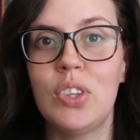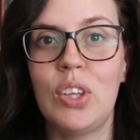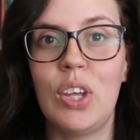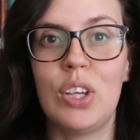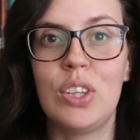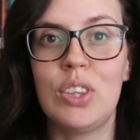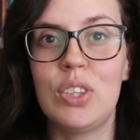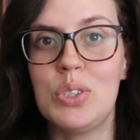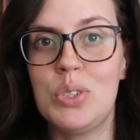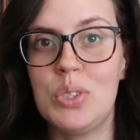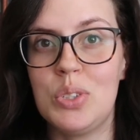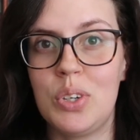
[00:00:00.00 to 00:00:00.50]

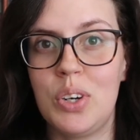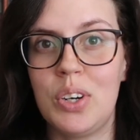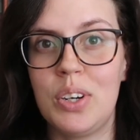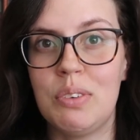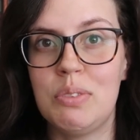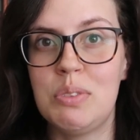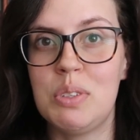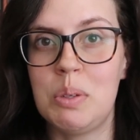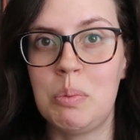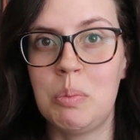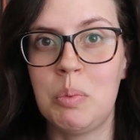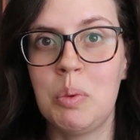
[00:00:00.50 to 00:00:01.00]
like the start
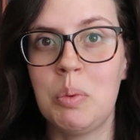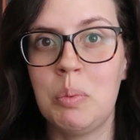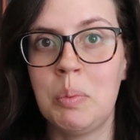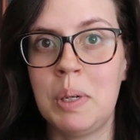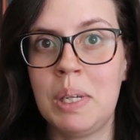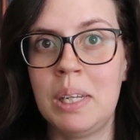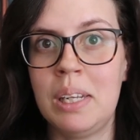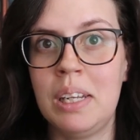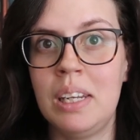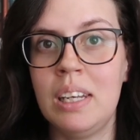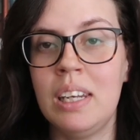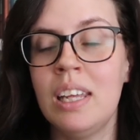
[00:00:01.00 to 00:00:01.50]
of
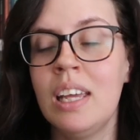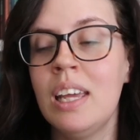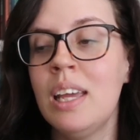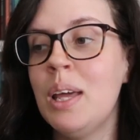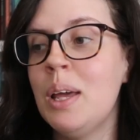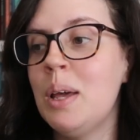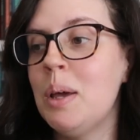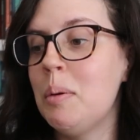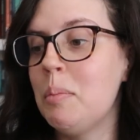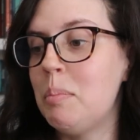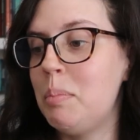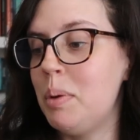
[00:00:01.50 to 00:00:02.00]
Summerween
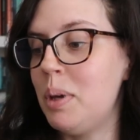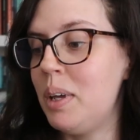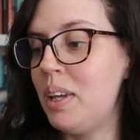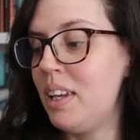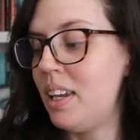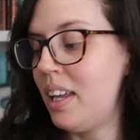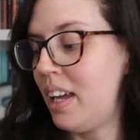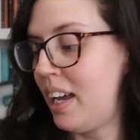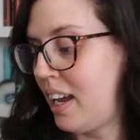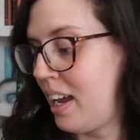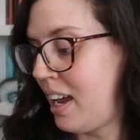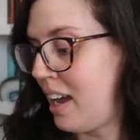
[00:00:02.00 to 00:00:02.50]

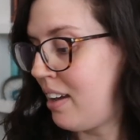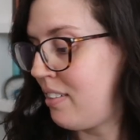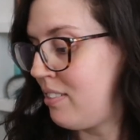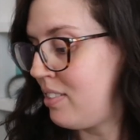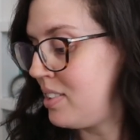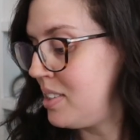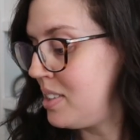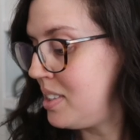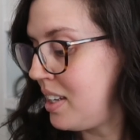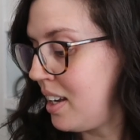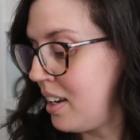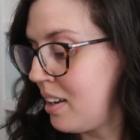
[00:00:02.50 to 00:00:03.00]
but I have
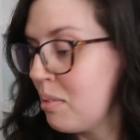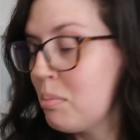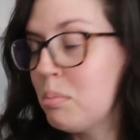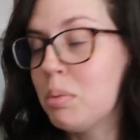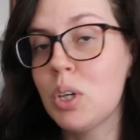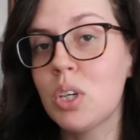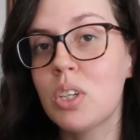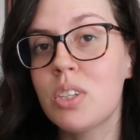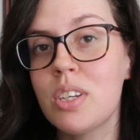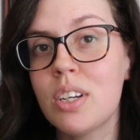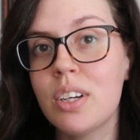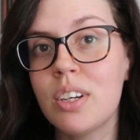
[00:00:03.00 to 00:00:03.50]
a stack of
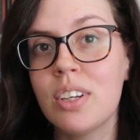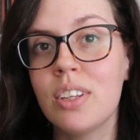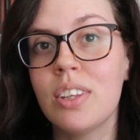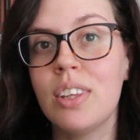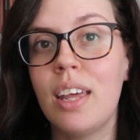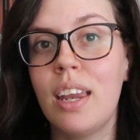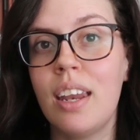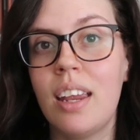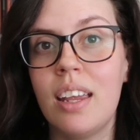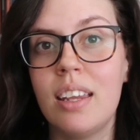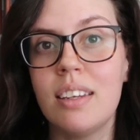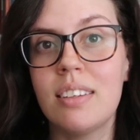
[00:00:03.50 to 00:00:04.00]
books here
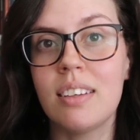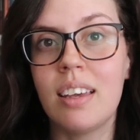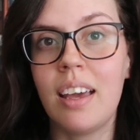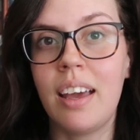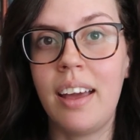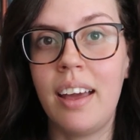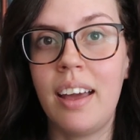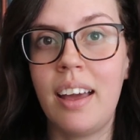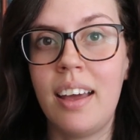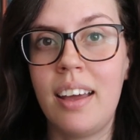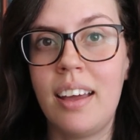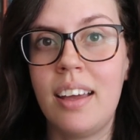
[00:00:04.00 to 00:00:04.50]
that
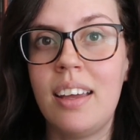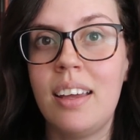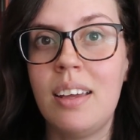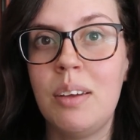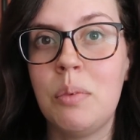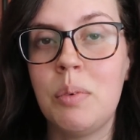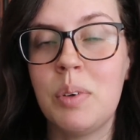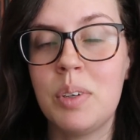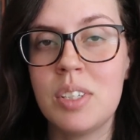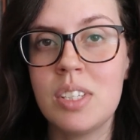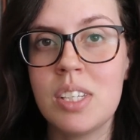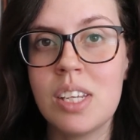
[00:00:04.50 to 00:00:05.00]
I
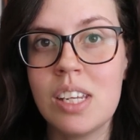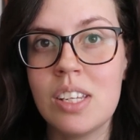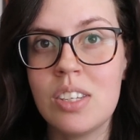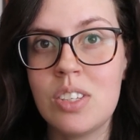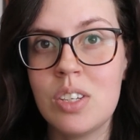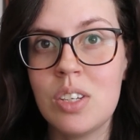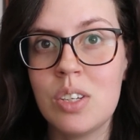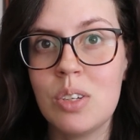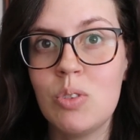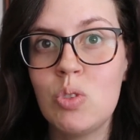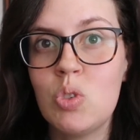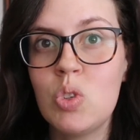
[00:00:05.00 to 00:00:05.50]
want to get
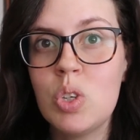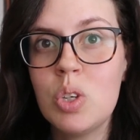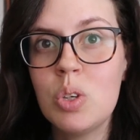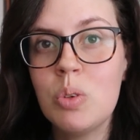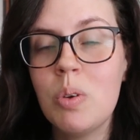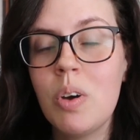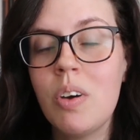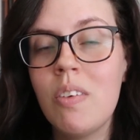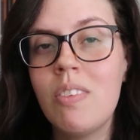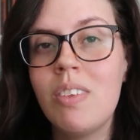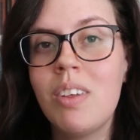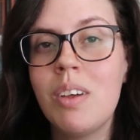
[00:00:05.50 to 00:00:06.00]
to.
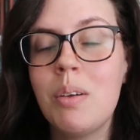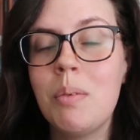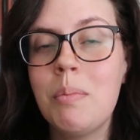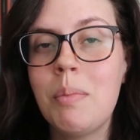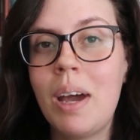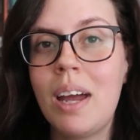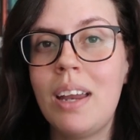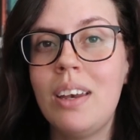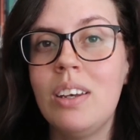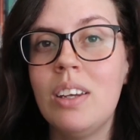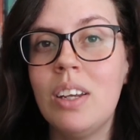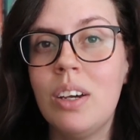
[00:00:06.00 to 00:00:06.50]
Two of them
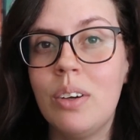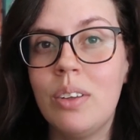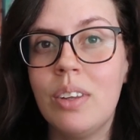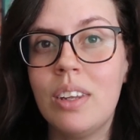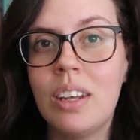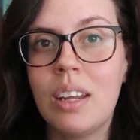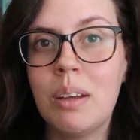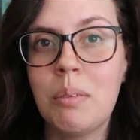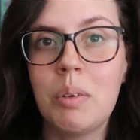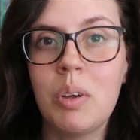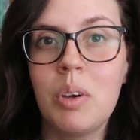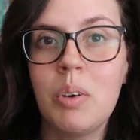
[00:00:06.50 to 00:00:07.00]
I know
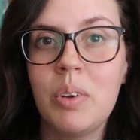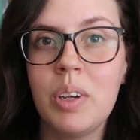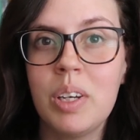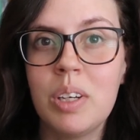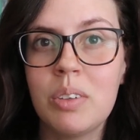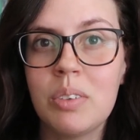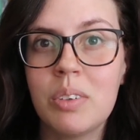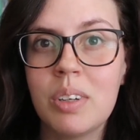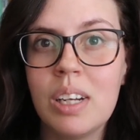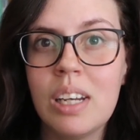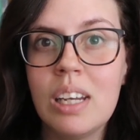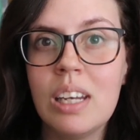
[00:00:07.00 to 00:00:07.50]
that I'm going
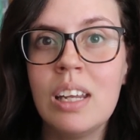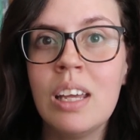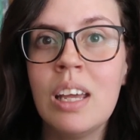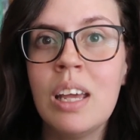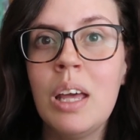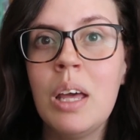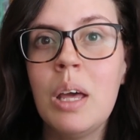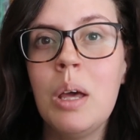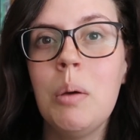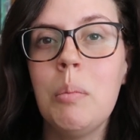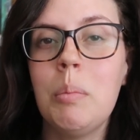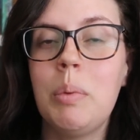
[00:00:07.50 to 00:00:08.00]
to read
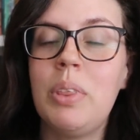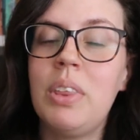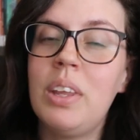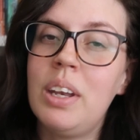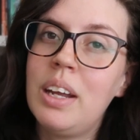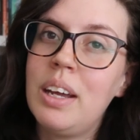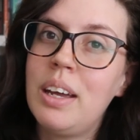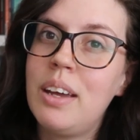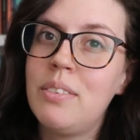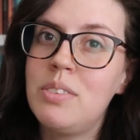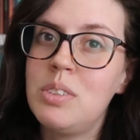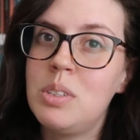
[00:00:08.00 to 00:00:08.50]
but
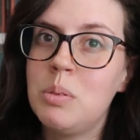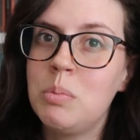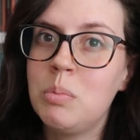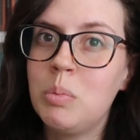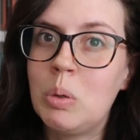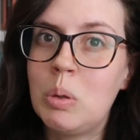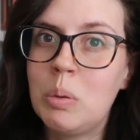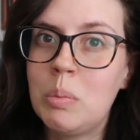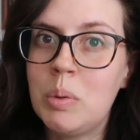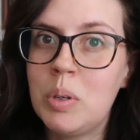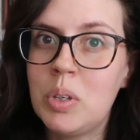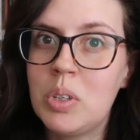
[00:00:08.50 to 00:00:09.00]
then I have some
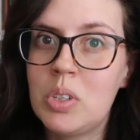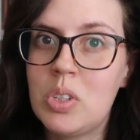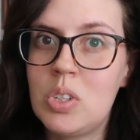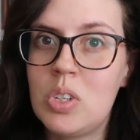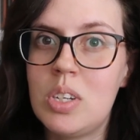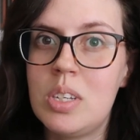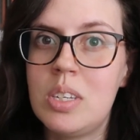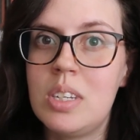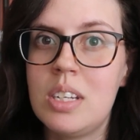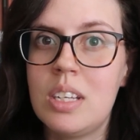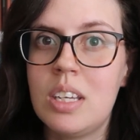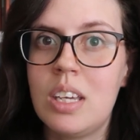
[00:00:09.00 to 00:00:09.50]
more books
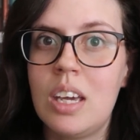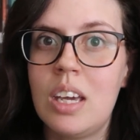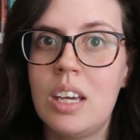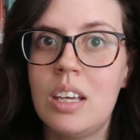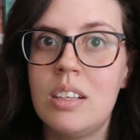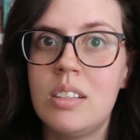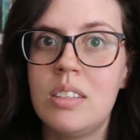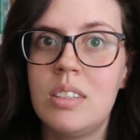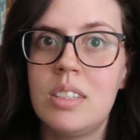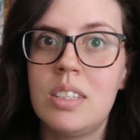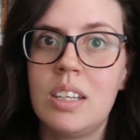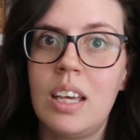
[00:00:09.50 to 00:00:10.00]
just in
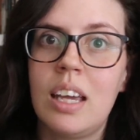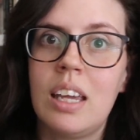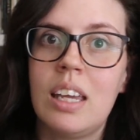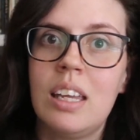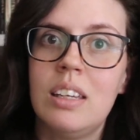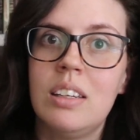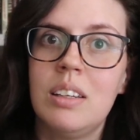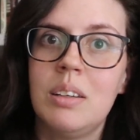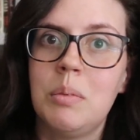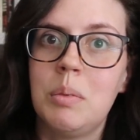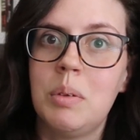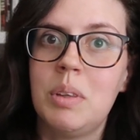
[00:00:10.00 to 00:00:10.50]
case I
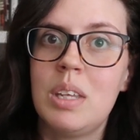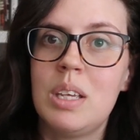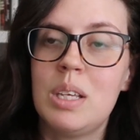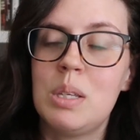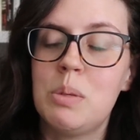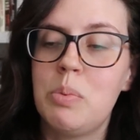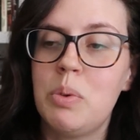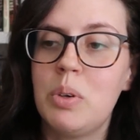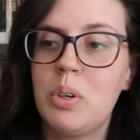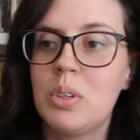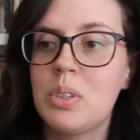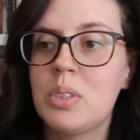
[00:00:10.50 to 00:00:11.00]
get done with
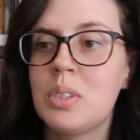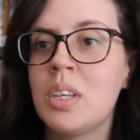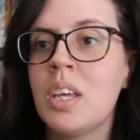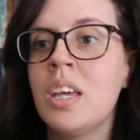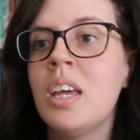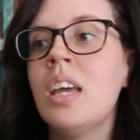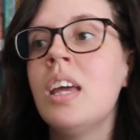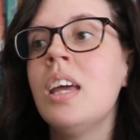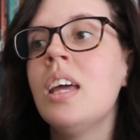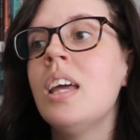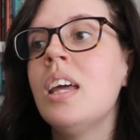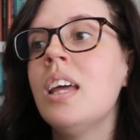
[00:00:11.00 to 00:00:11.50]
these books
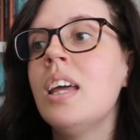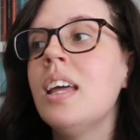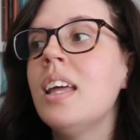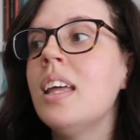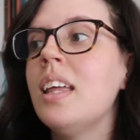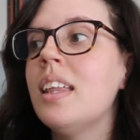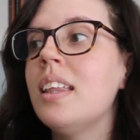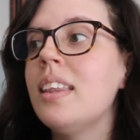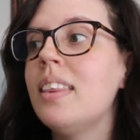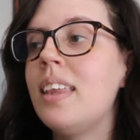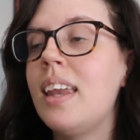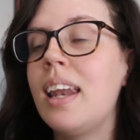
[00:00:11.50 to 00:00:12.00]

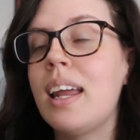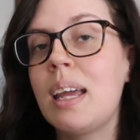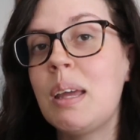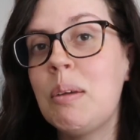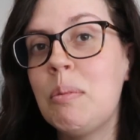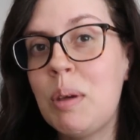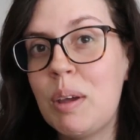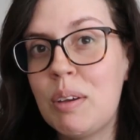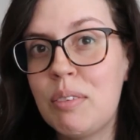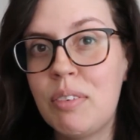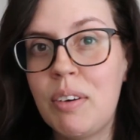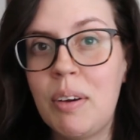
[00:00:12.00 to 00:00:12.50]
that I
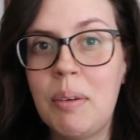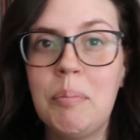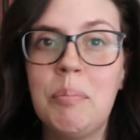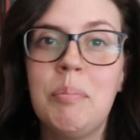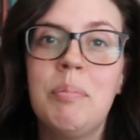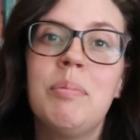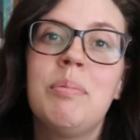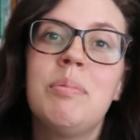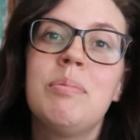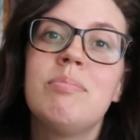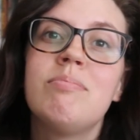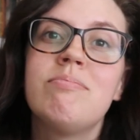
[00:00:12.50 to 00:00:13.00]
can pick from
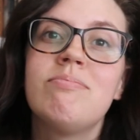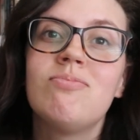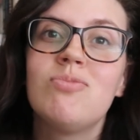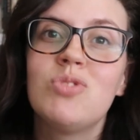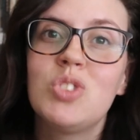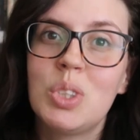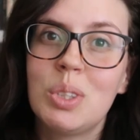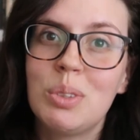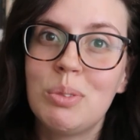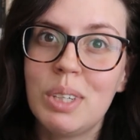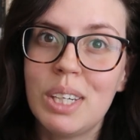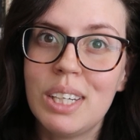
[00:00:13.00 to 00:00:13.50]

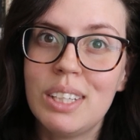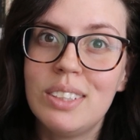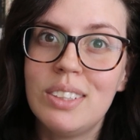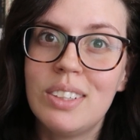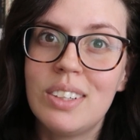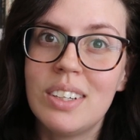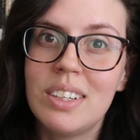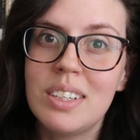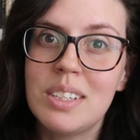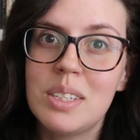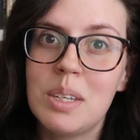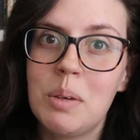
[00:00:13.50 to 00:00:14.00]
to read
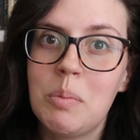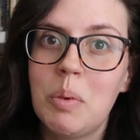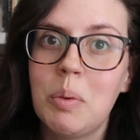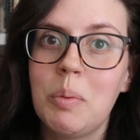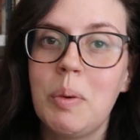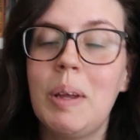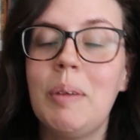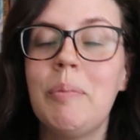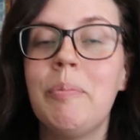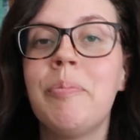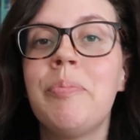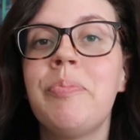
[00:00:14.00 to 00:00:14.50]
during
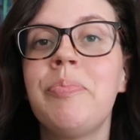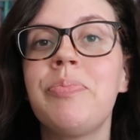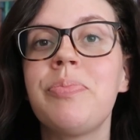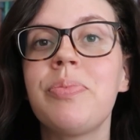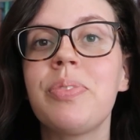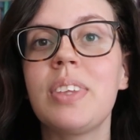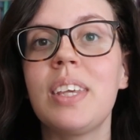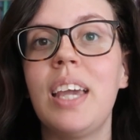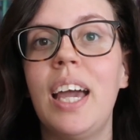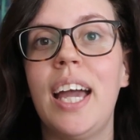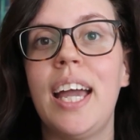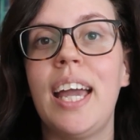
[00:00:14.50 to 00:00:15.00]
Summerween.
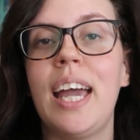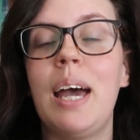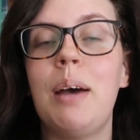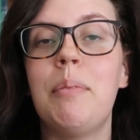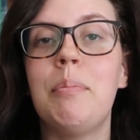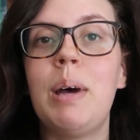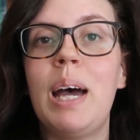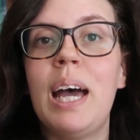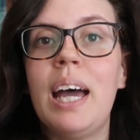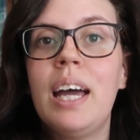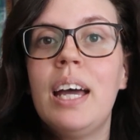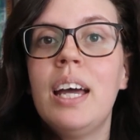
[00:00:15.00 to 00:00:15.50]
I got
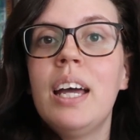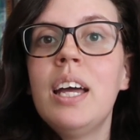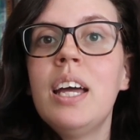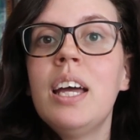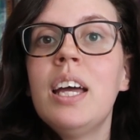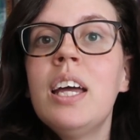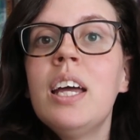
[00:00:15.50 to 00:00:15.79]
my